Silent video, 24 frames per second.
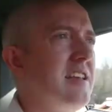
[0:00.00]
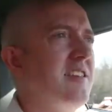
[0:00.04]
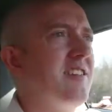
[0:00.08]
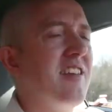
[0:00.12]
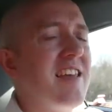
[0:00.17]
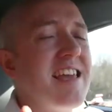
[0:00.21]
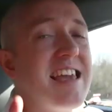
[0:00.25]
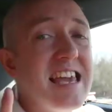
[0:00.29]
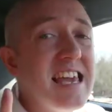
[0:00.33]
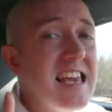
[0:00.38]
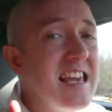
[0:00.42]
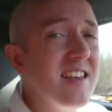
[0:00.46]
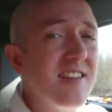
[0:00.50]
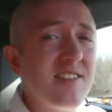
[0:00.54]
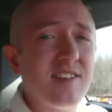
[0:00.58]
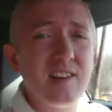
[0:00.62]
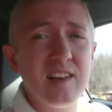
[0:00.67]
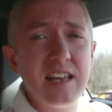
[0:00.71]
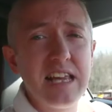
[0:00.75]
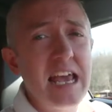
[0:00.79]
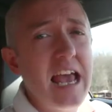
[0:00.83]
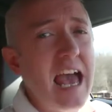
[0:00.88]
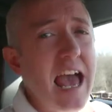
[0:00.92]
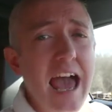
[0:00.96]
is
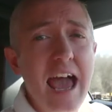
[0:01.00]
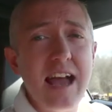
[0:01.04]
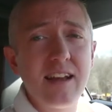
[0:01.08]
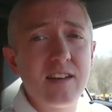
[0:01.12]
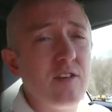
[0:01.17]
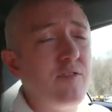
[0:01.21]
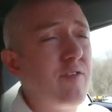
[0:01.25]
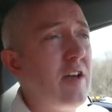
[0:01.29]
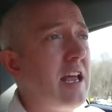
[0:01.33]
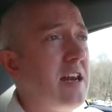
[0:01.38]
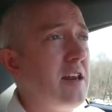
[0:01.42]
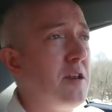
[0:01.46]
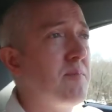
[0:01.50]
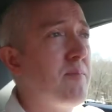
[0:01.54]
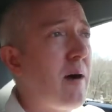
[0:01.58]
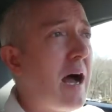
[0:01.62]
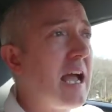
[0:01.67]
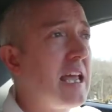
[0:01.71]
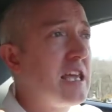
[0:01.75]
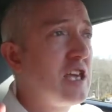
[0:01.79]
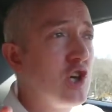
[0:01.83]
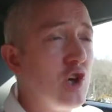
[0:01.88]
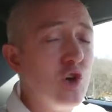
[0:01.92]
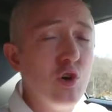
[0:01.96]
easily activated
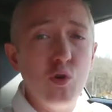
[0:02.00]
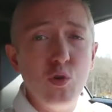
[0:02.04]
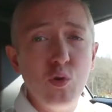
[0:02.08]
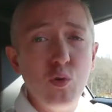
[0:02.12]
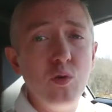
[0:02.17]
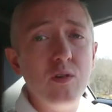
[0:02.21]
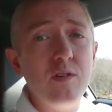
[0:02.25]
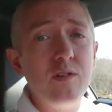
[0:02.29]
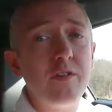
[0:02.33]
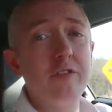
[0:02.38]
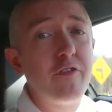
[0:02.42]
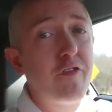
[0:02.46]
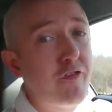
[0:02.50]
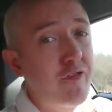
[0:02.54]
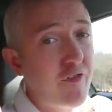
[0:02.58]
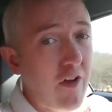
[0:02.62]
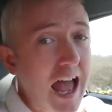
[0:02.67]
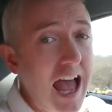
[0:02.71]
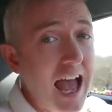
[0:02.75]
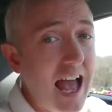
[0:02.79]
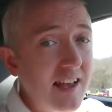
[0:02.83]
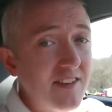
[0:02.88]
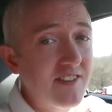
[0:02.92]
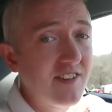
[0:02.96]
by you
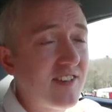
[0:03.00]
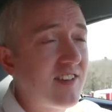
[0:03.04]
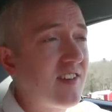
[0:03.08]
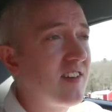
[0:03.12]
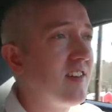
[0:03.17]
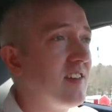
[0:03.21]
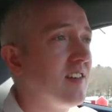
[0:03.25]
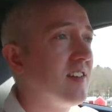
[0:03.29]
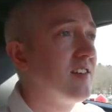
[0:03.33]
fast